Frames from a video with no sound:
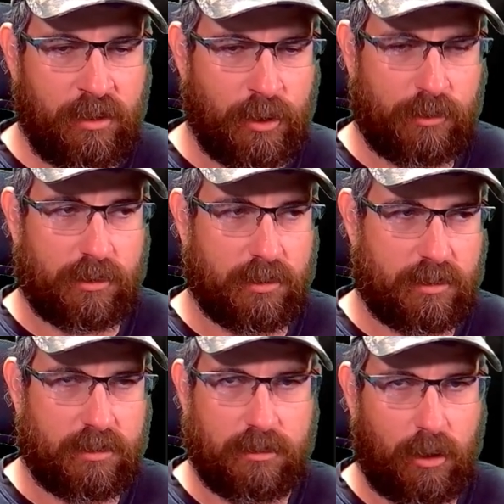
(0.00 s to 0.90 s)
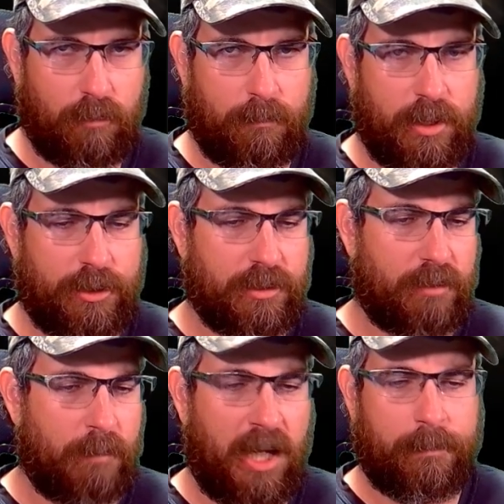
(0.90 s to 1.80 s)
Useless. No mention
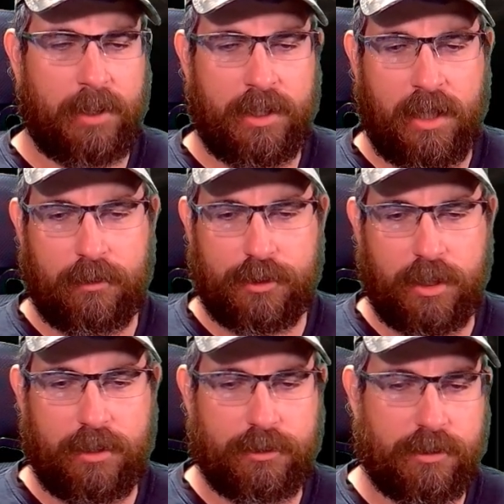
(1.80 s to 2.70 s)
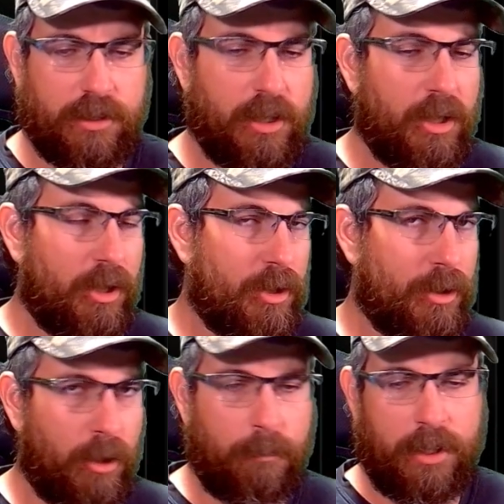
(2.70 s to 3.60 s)
of map layout changes.
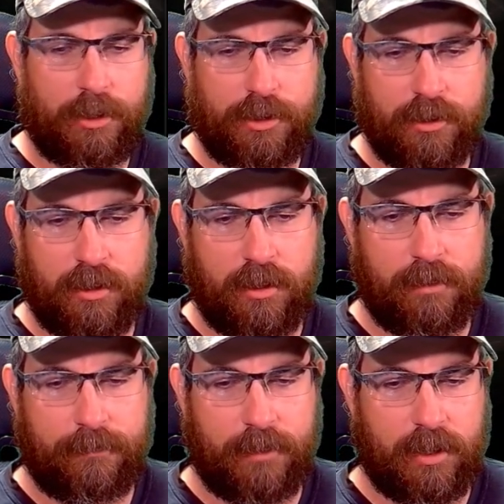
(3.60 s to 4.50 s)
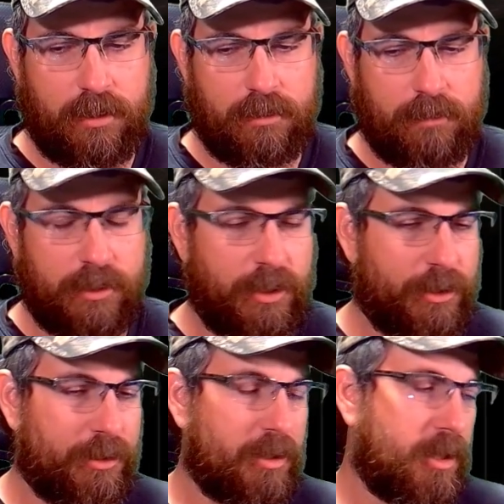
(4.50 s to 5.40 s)
No mention of
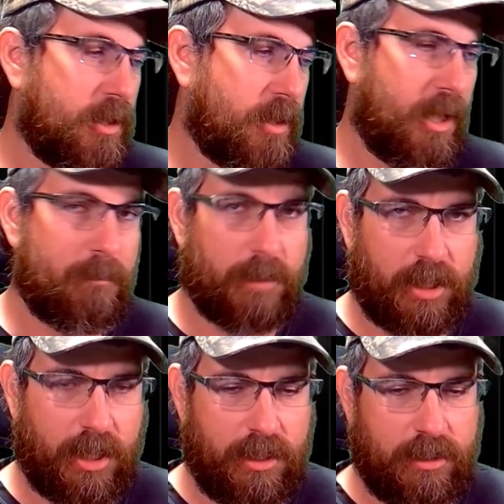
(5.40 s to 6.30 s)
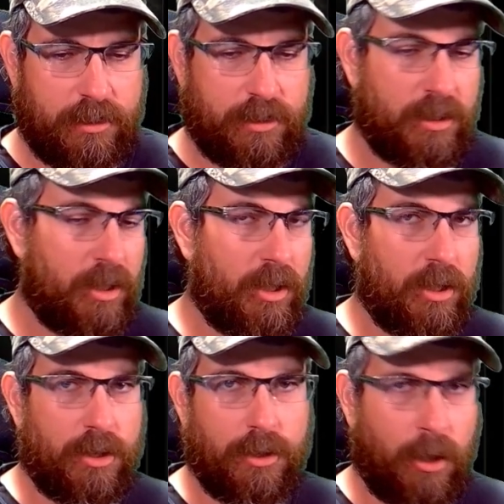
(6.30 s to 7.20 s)
addition of in-game mechanics.
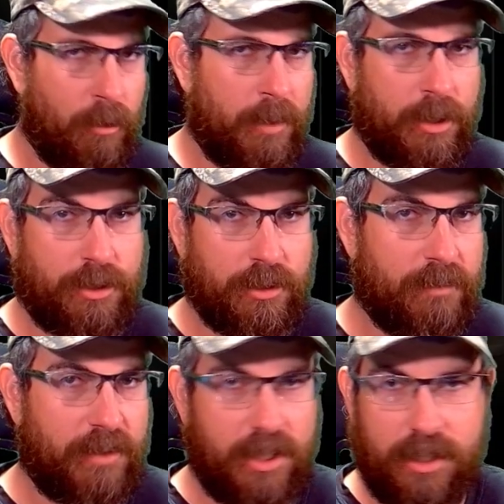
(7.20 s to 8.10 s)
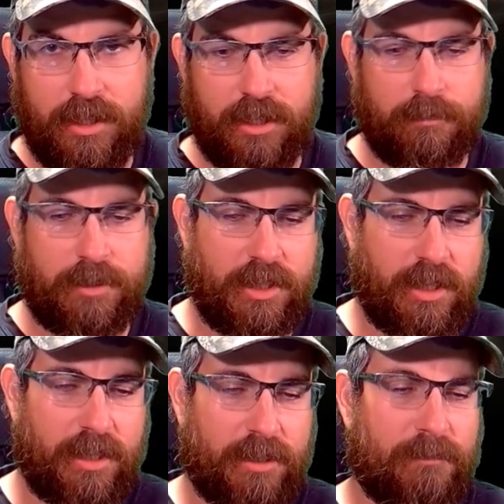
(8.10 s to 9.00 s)
No mention of any
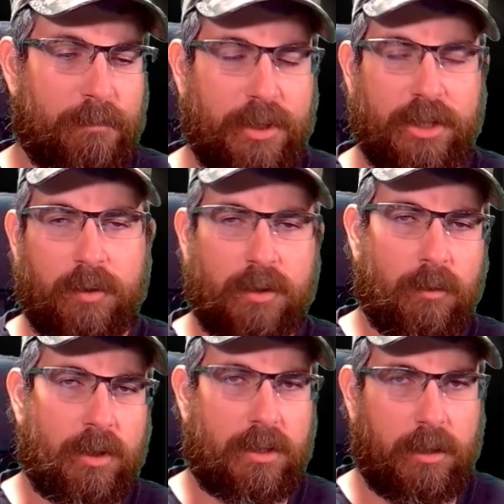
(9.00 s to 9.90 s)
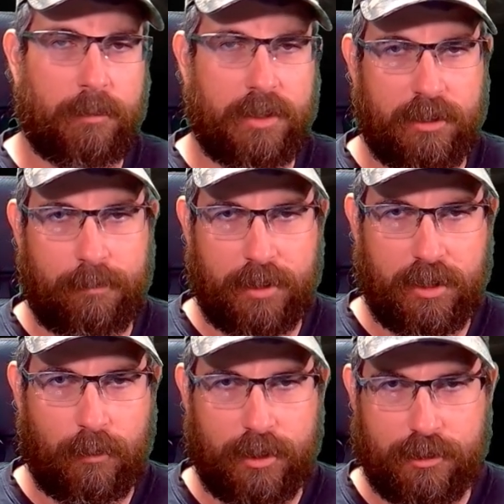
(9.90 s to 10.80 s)
MTX from PoE 1 coming into
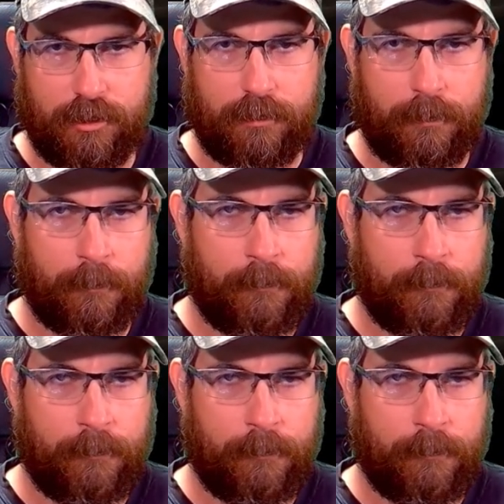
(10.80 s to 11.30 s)
PoE 2.